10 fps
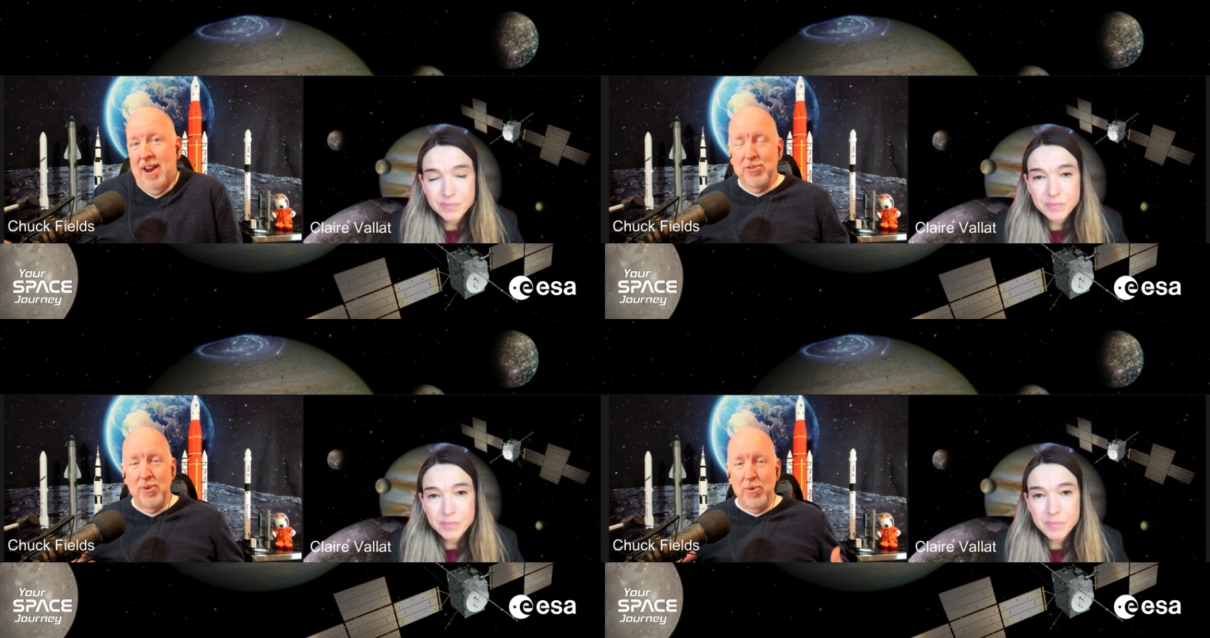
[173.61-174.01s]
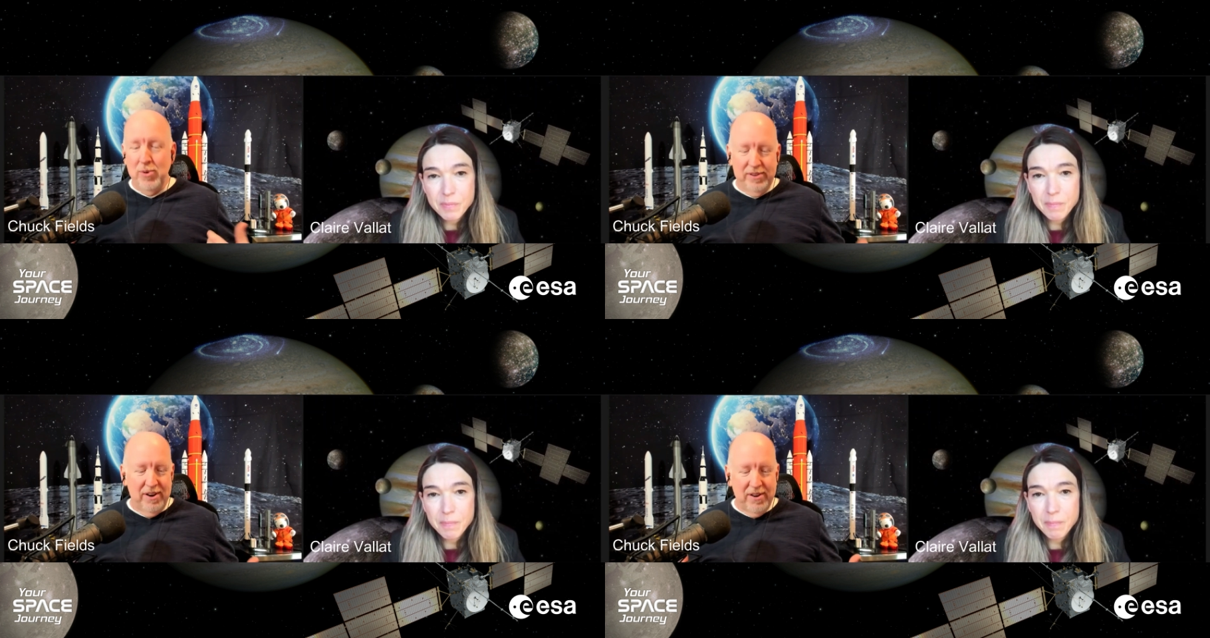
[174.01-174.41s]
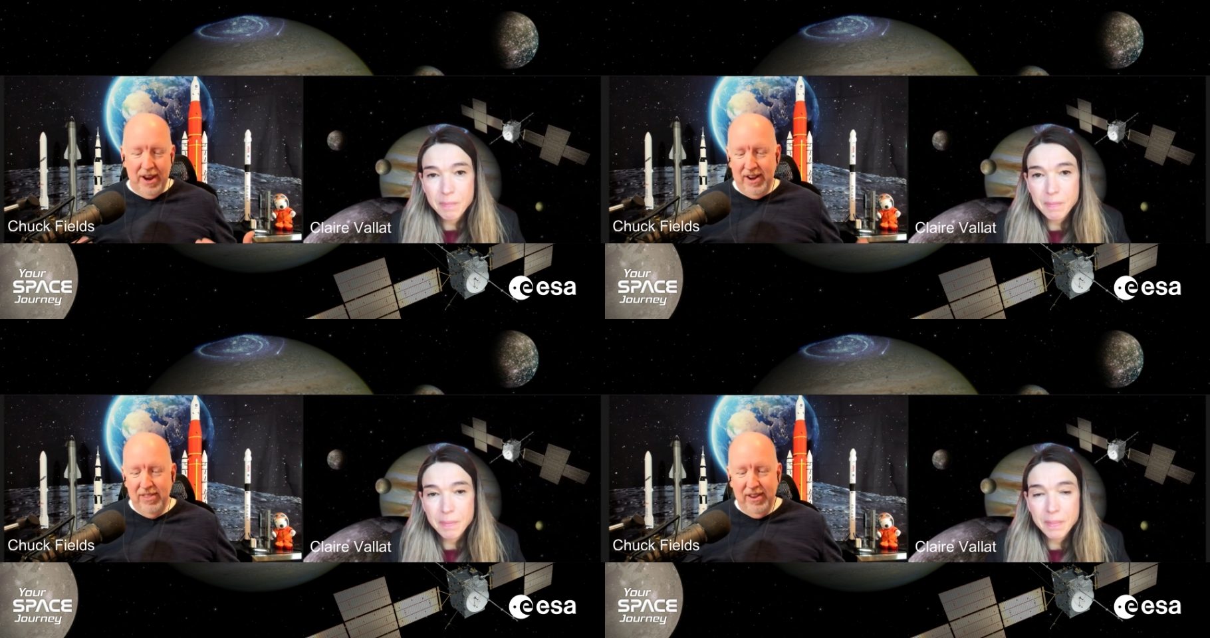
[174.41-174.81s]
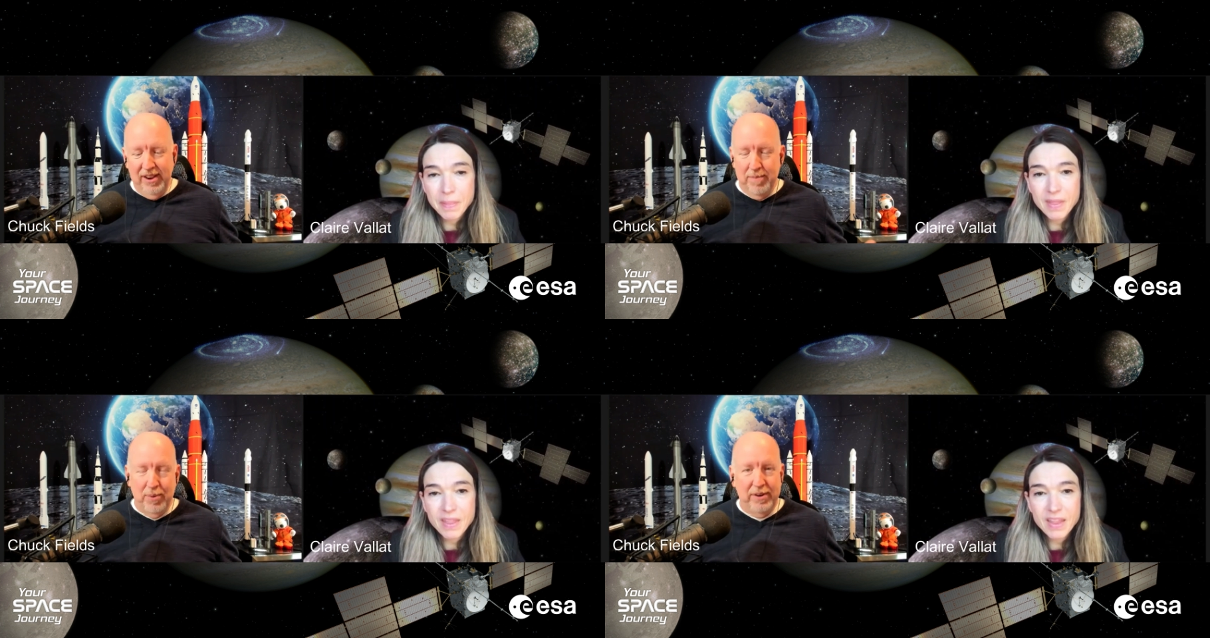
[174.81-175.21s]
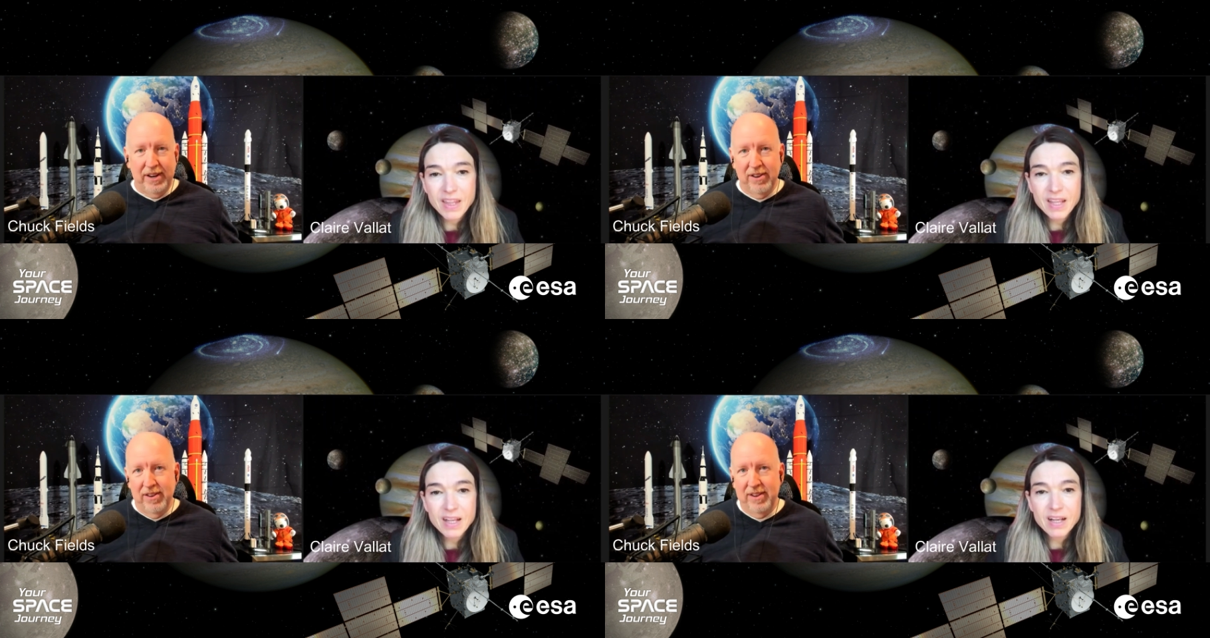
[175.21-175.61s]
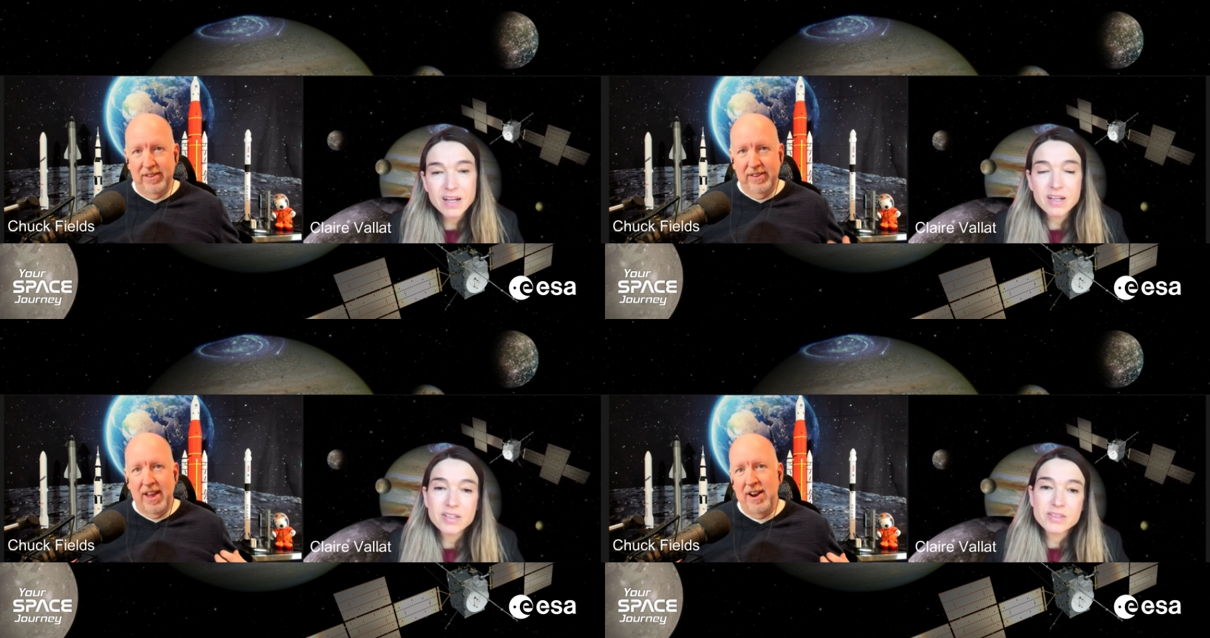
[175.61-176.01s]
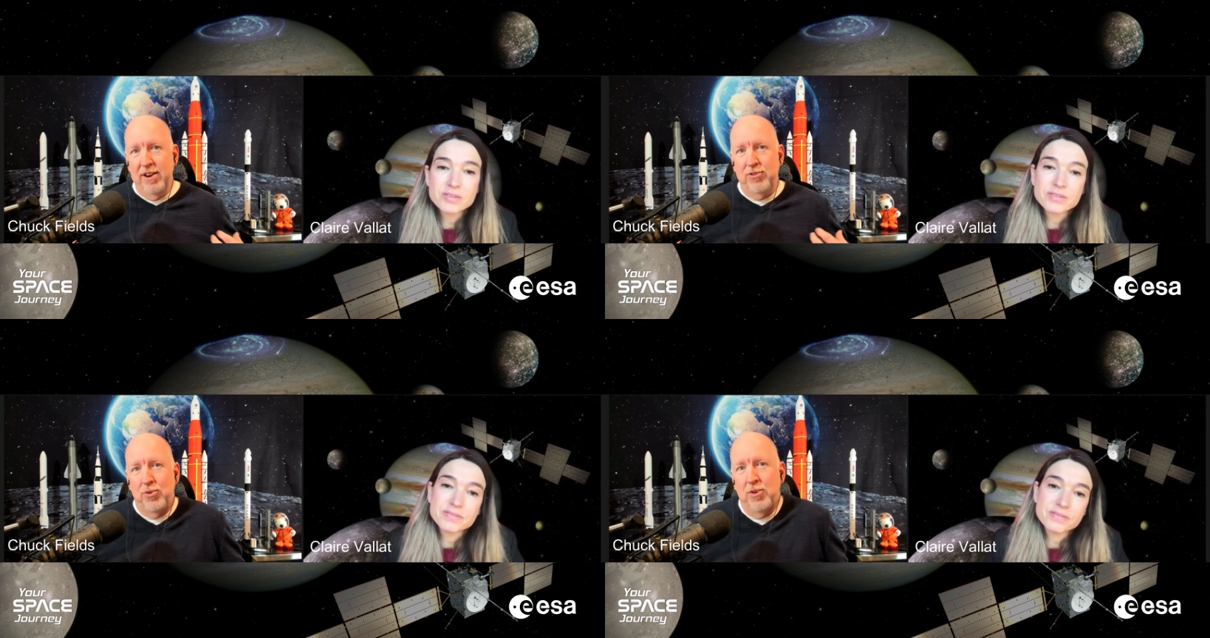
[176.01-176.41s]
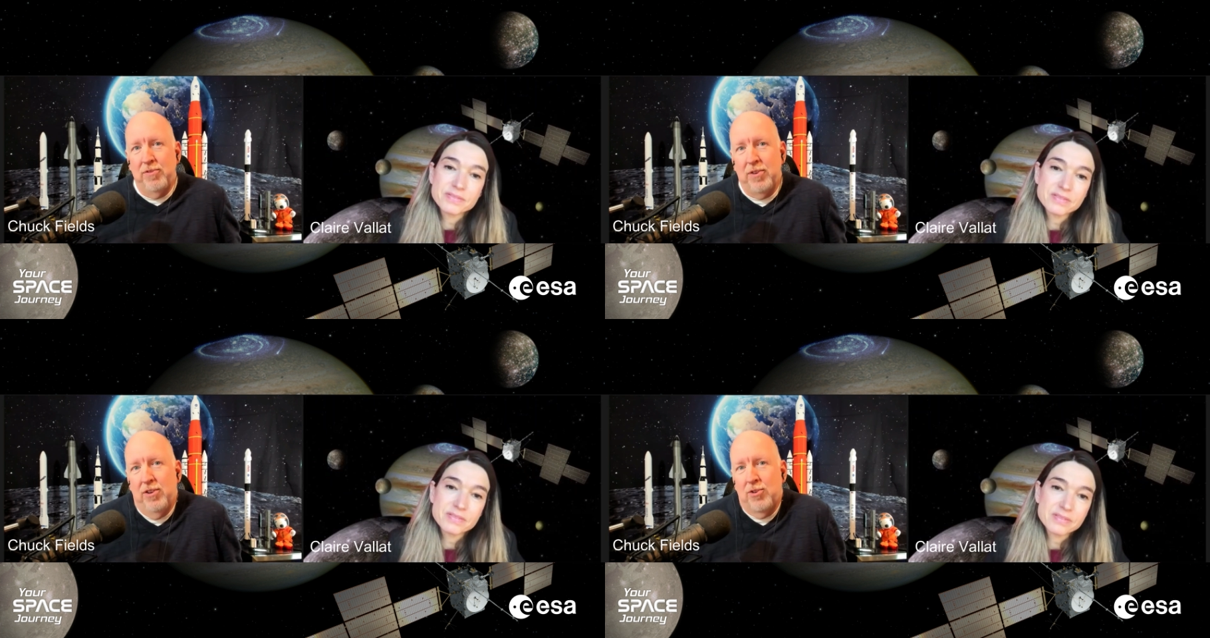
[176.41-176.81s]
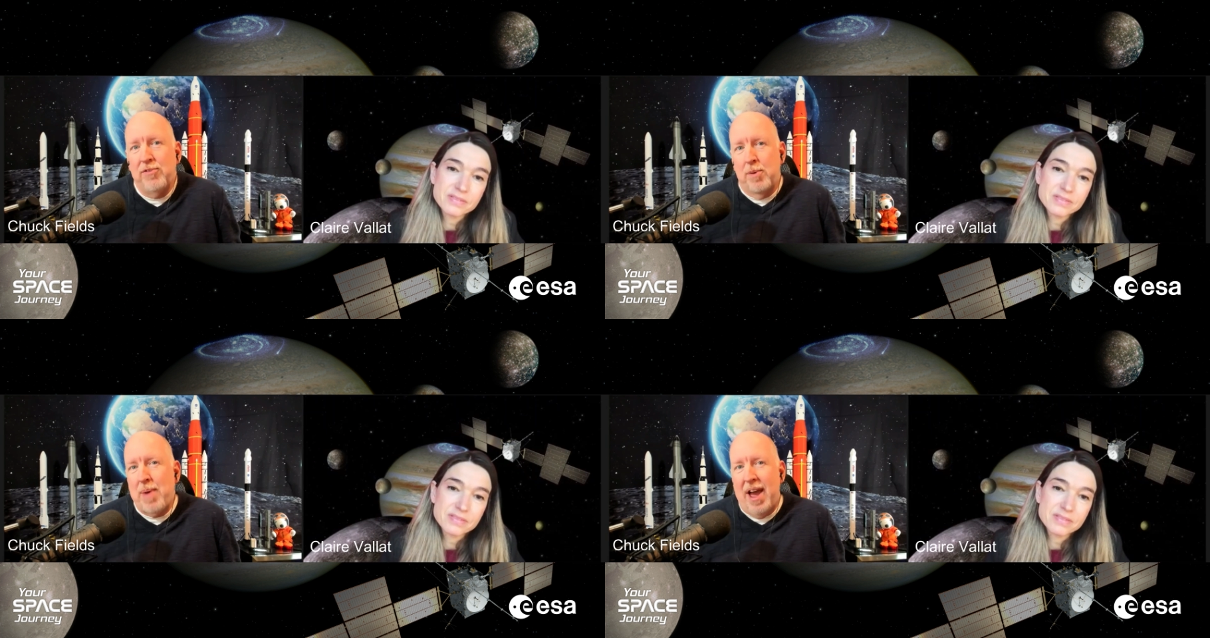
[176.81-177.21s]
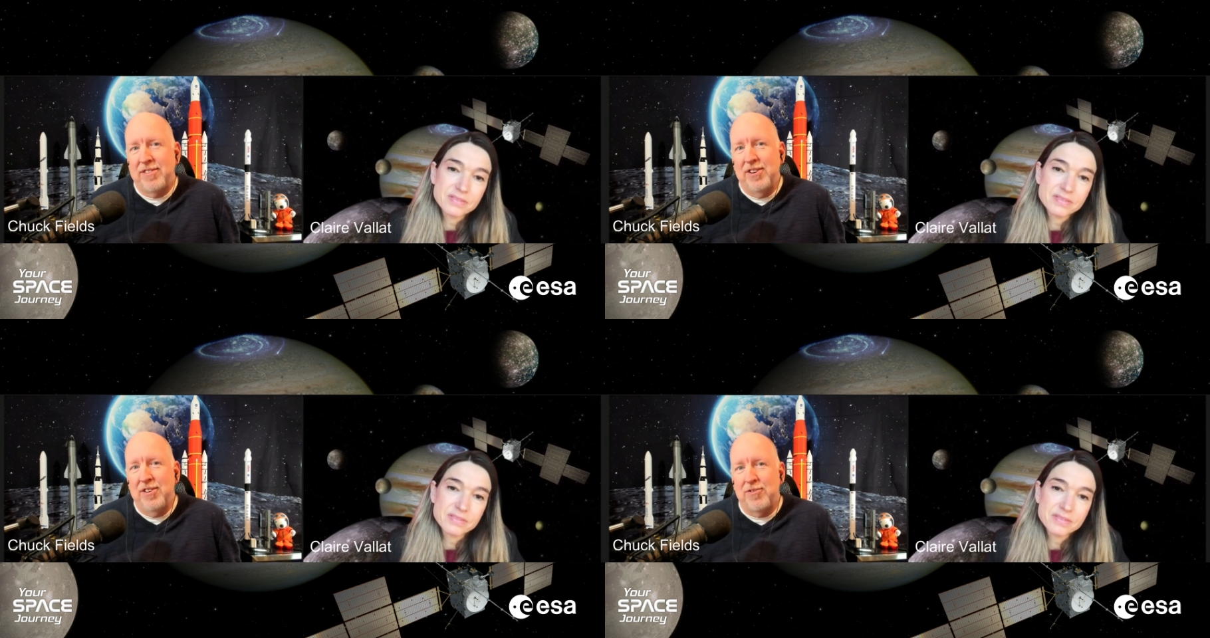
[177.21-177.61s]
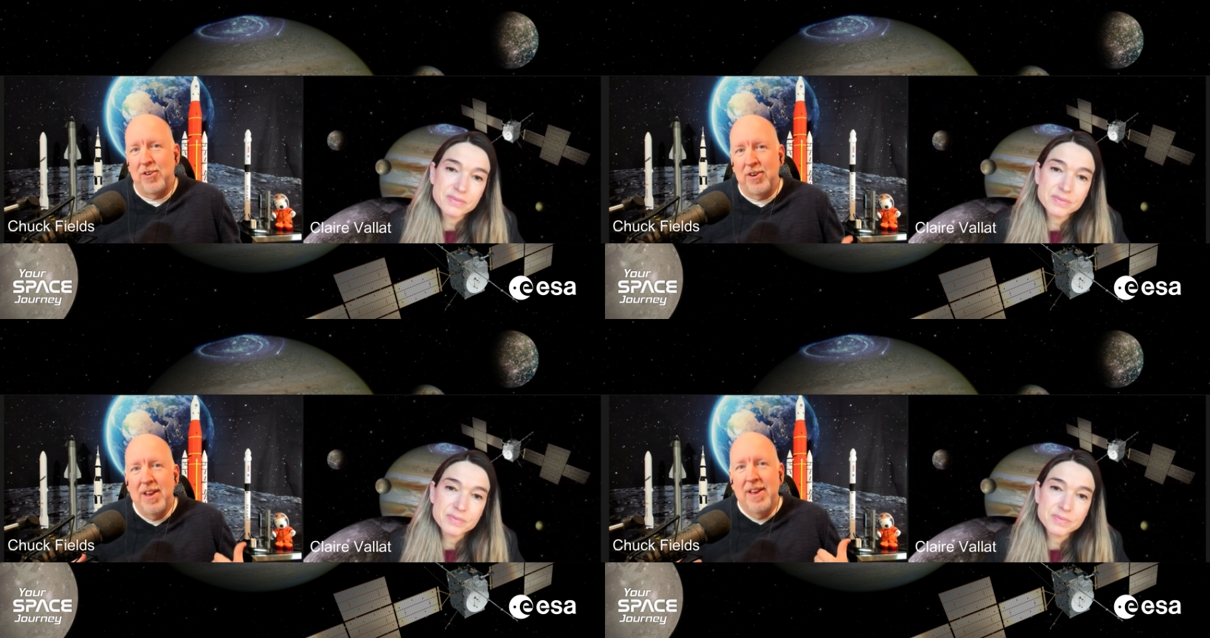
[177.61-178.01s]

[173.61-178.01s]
Speaker 1: I was wondering, was there anything in particular that kind of drove your passion for